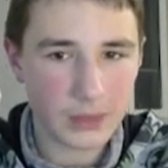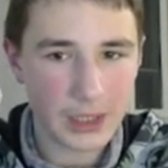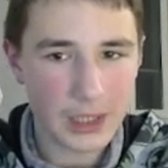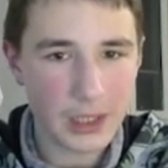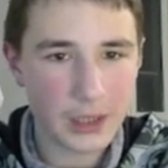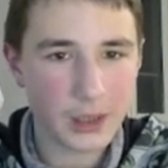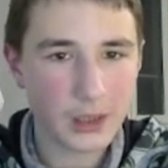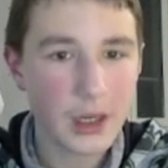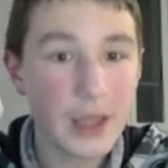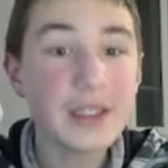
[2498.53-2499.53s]
Here.
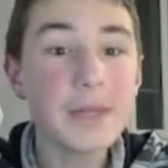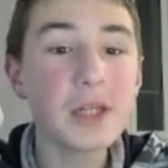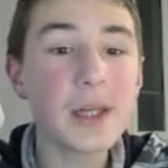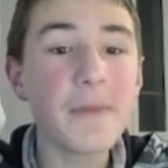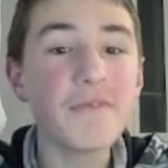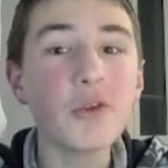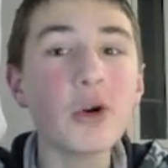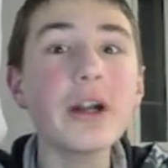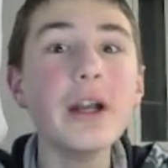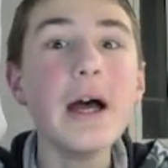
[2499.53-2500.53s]
Bishop f4.
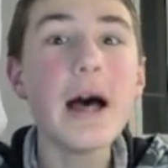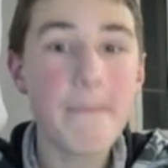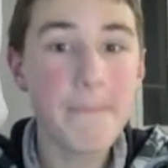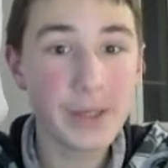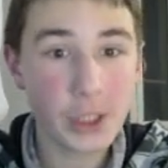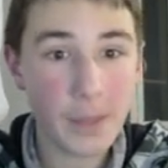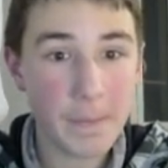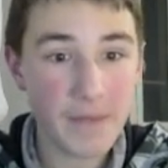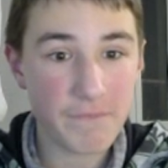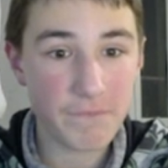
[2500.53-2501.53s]
Bishop
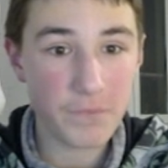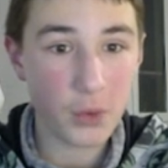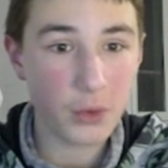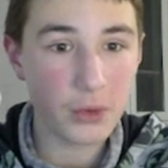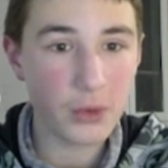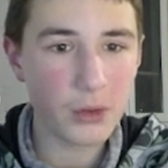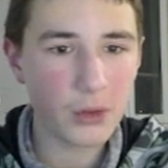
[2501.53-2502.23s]
f4. No.